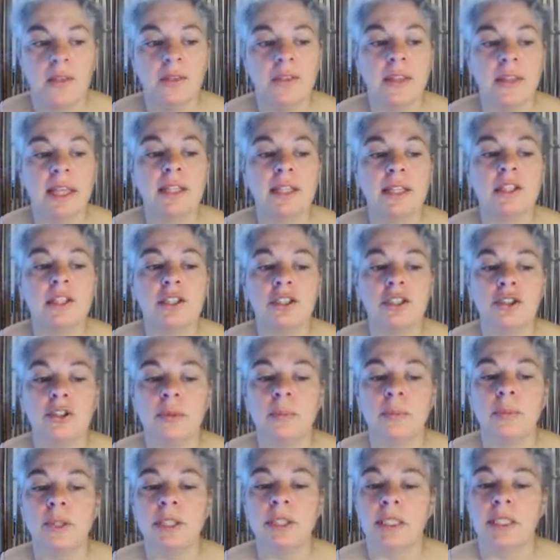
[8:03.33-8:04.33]
And then
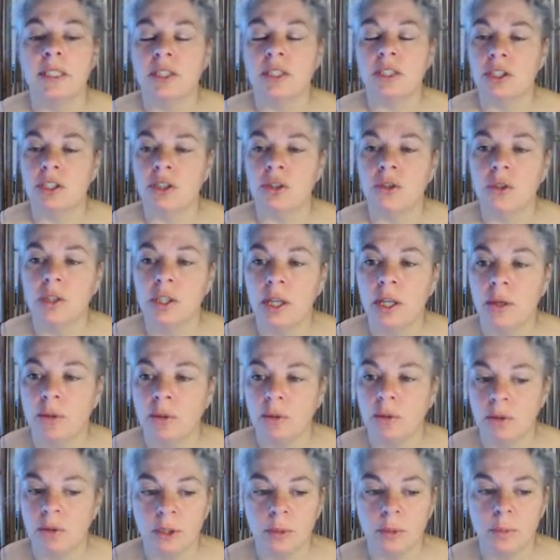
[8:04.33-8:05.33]
contributing to your
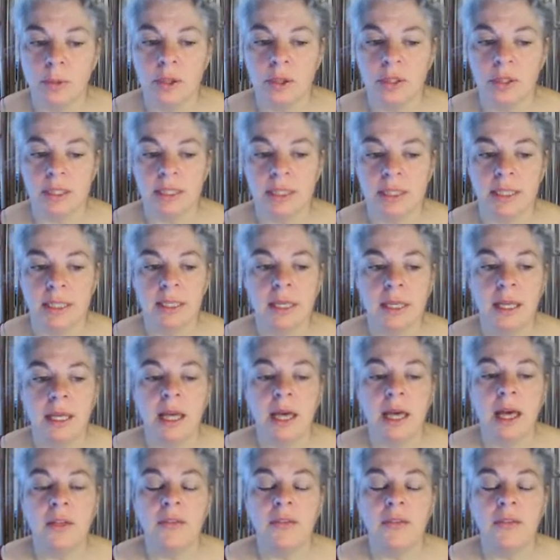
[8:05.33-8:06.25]
local community.